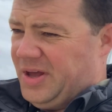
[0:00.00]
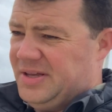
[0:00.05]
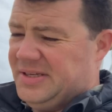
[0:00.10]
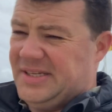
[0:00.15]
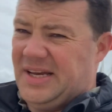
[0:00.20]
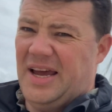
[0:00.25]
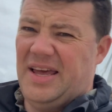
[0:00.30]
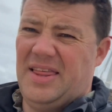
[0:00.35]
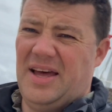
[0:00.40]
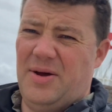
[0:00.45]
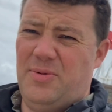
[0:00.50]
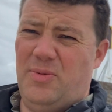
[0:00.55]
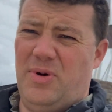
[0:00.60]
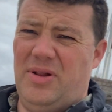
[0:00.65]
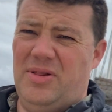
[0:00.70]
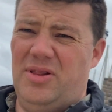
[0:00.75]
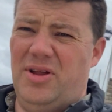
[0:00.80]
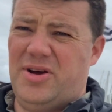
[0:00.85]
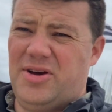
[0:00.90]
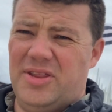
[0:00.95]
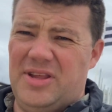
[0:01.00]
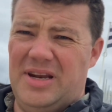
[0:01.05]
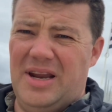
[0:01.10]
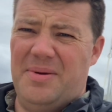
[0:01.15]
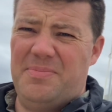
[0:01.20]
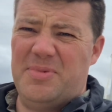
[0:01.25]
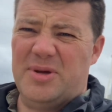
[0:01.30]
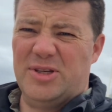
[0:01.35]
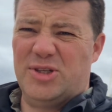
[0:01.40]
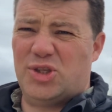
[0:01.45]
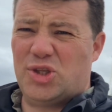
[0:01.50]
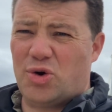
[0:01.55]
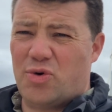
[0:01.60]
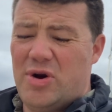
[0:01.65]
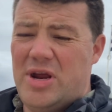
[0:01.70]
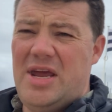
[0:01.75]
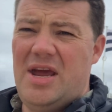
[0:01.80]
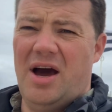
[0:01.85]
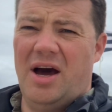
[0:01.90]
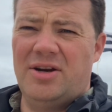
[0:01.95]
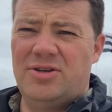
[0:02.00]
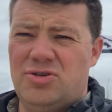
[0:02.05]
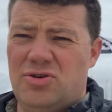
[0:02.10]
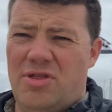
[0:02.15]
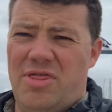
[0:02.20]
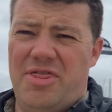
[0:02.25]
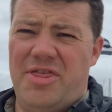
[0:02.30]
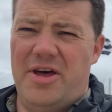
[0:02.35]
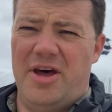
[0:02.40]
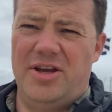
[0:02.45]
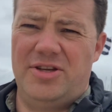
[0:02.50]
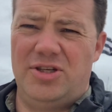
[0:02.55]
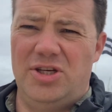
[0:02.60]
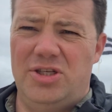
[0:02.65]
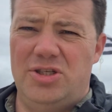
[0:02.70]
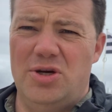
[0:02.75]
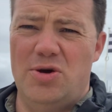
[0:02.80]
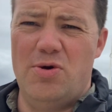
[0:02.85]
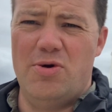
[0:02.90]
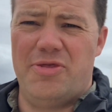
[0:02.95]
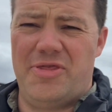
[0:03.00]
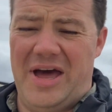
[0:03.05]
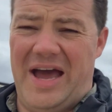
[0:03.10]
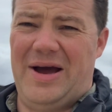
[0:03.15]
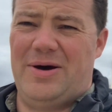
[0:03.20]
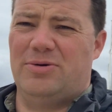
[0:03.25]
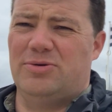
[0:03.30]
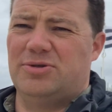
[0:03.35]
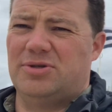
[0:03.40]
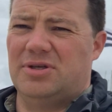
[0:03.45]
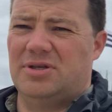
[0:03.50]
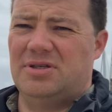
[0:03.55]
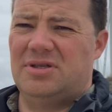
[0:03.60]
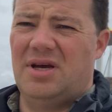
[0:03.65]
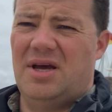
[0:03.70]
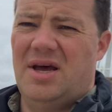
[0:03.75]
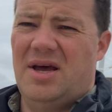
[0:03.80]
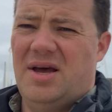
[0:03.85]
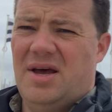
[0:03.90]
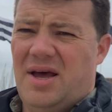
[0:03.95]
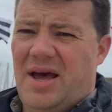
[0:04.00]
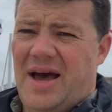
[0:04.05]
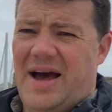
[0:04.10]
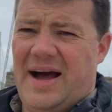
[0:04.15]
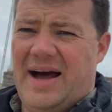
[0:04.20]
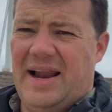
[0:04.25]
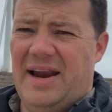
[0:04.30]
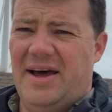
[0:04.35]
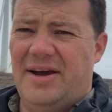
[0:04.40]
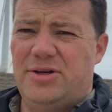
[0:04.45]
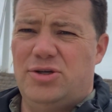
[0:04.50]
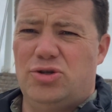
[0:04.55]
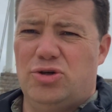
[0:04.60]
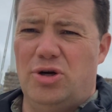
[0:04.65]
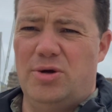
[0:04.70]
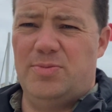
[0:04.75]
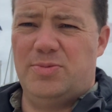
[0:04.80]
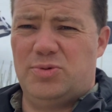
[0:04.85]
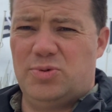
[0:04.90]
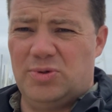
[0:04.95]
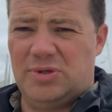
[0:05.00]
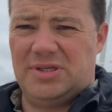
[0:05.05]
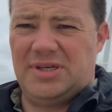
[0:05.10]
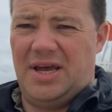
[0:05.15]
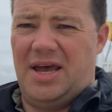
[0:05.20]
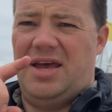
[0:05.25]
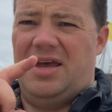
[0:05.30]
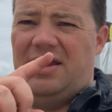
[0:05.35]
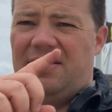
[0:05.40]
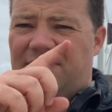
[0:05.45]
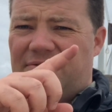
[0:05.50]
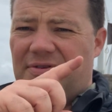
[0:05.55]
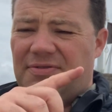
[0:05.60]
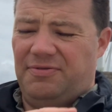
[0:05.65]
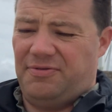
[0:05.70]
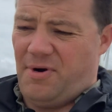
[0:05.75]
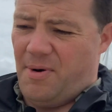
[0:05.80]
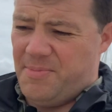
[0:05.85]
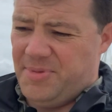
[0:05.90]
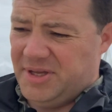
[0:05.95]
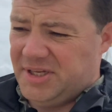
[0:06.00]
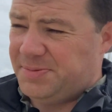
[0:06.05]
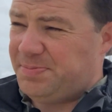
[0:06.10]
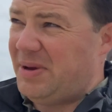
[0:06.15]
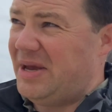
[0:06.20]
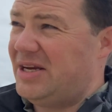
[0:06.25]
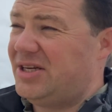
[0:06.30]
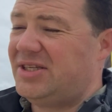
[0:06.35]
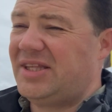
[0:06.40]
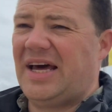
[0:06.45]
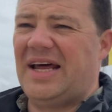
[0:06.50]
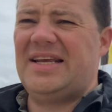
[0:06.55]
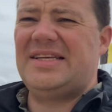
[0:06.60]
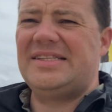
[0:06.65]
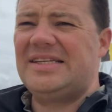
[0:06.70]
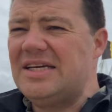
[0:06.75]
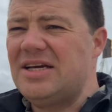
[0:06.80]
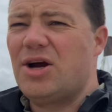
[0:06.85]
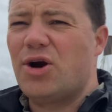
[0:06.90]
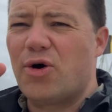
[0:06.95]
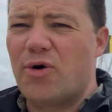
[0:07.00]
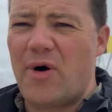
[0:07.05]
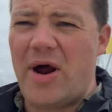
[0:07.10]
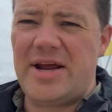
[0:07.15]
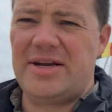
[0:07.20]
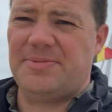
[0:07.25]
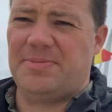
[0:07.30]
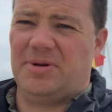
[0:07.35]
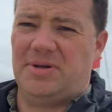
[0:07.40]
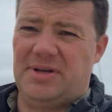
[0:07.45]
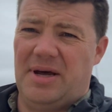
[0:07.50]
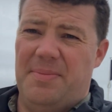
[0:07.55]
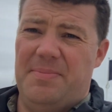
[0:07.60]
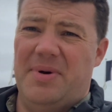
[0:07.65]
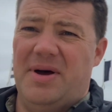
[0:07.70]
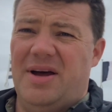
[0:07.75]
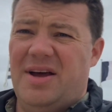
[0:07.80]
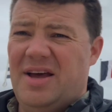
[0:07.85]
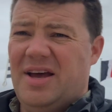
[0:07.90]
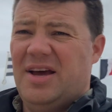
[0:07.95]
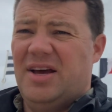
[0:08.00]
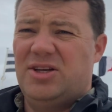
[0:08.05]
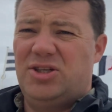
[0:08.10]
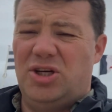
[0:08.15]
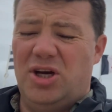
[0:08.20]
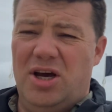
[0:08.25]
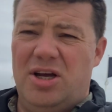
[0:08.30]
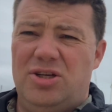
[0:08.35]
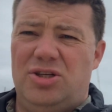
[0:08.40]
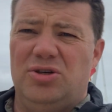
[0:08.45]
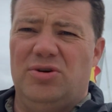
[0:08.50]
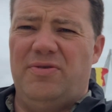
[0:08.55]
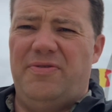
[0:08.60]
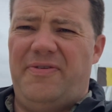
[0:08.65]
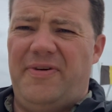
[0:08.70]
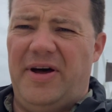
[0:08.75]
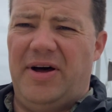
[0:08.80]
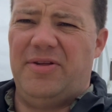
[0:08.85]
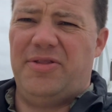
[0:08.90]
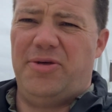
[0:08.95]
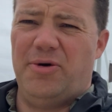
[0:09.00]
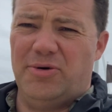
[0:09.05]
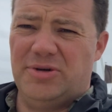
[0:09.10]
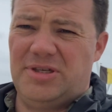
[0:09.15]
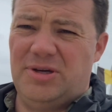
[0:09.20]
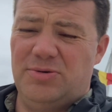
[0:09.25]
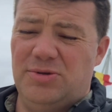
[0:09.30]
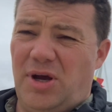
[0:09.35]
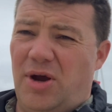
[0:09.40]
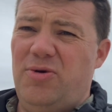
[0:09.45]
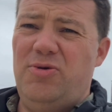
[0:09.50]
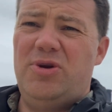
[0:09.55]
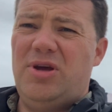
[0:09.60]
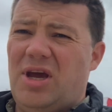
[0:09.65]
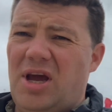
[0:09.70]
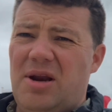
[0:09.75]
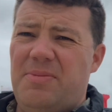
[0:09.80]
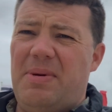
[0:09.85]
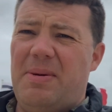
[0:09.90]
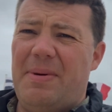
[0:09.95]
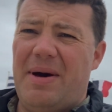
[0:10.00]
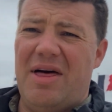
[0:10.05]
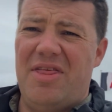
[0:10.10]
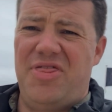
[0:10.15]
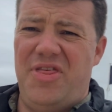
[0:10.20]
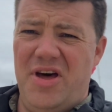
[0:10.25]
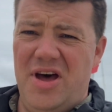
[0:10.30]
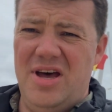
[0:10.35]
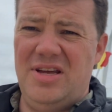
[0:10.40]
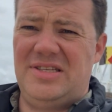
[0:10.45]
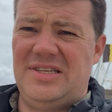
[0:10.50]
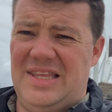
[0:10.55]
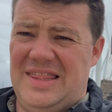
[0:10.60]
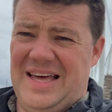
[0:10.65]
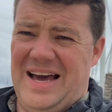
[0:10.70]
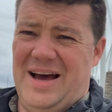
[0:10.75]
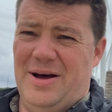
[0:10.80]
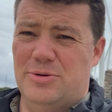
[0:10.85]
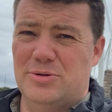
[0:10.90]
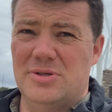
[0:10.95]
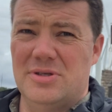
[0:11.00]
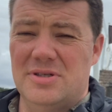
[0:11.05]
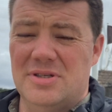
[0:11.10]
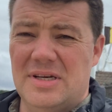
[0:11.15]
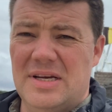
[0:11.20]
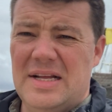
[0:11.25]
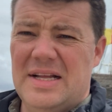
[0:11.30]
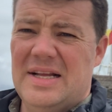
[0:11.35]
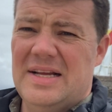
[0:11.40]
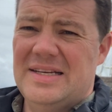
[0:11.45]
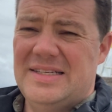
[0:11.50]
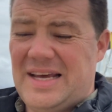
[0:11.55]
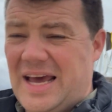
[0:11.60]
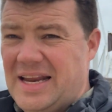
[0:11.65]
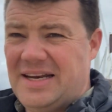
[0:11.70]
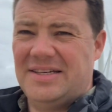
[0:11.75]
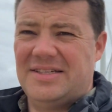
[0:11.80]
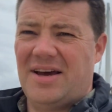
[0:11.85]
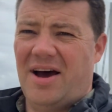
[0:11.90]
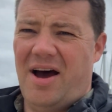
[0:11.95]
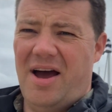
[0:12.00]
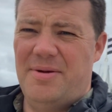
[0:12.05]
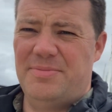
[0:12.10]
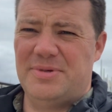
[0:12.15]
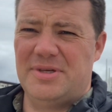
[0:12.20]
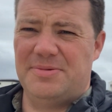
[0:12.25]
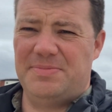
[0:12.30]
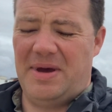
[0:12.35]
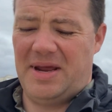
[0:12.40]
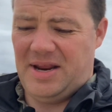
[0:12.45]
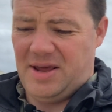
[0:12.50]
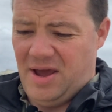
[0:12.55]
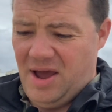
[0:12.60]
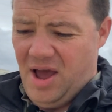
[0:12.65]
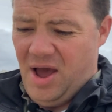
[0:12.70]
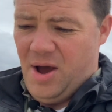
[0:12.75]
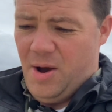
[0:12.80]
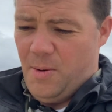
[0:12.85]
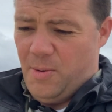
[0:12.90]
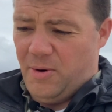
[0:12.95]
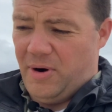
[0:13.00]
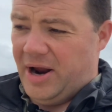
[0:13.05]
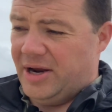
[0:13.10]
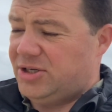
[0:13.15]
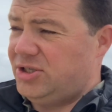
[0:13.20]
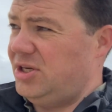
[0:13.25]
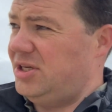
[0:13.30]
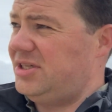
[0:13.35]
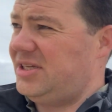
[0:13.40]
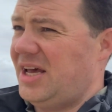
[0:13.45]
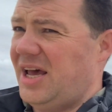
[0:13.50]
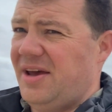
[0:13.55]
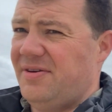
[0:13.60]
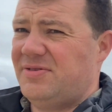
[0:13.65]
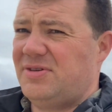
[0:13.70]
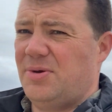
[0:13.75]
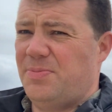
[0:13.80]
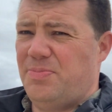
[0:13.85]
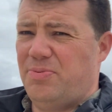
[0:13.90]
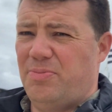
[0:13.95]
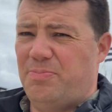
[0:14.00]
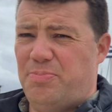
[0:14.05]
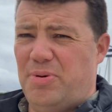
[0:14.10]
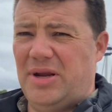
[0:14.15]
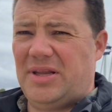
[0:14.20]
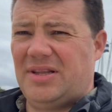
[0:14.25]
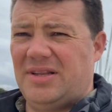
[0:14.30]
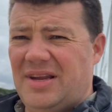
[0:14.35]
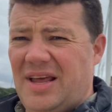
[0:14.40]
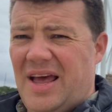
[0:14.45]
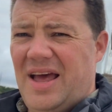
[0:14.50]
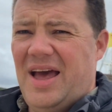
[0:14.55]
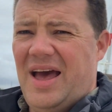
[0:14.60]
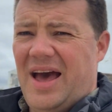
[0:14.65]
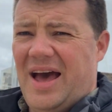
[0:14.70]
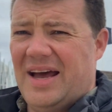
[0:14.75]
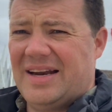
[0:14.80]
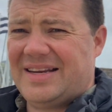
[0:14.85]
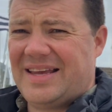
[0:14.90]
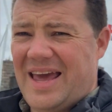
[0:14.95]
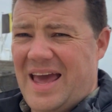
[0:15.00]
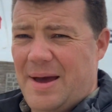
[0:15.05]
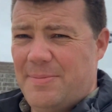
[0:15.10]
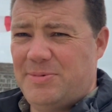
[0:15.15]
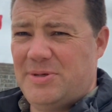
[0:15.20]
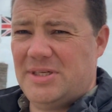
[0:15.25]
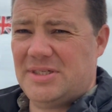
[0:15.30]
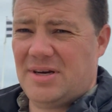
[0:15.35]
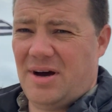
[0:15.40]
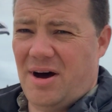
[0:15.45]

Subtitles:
say that, well, look at the numbers. 332,000 Allied troops were saved from this beach. That is an incredible number. Churchill thought it was only going to be about 30,000. 10 times as many were actually saved. So Britain had kept its